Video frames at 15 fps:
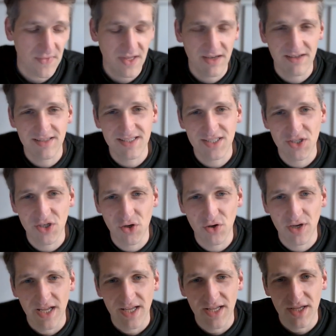Yeah. So
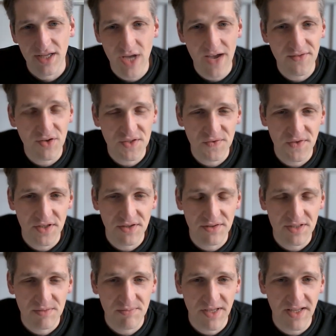you have those
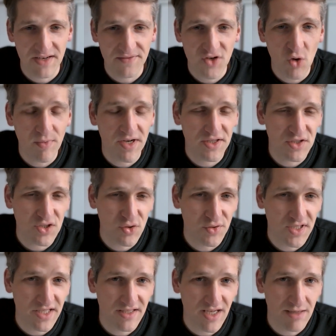fields, but then if nobody's
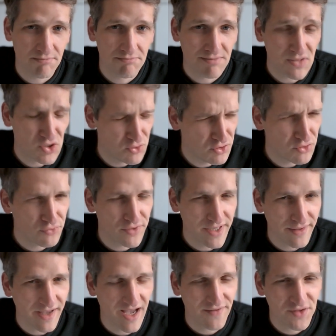using them, do you
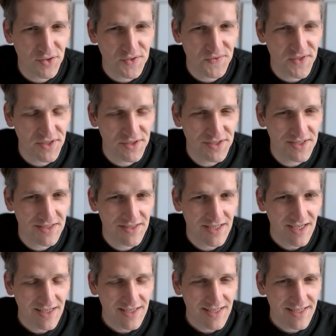really have those fields?
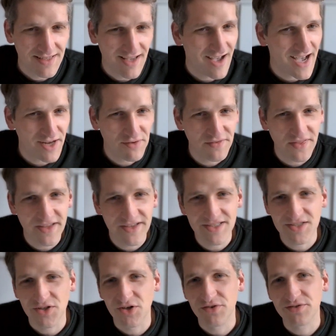Yeah, I don't think
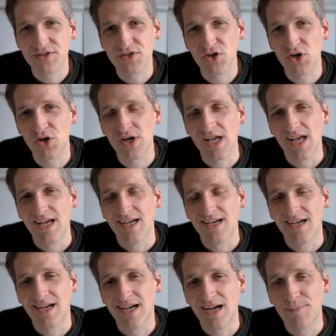so. So
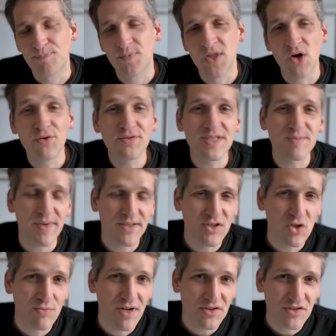don't spend
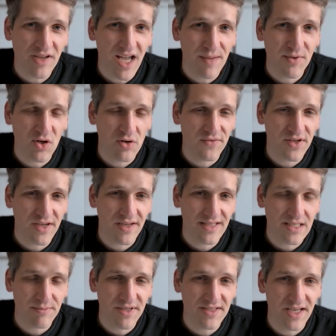too much time on over
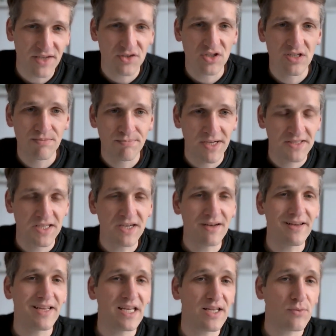customization,
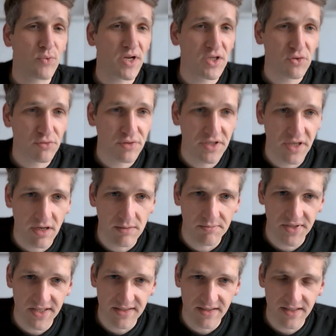particularly when you're a young
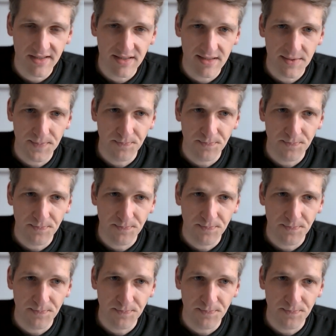business.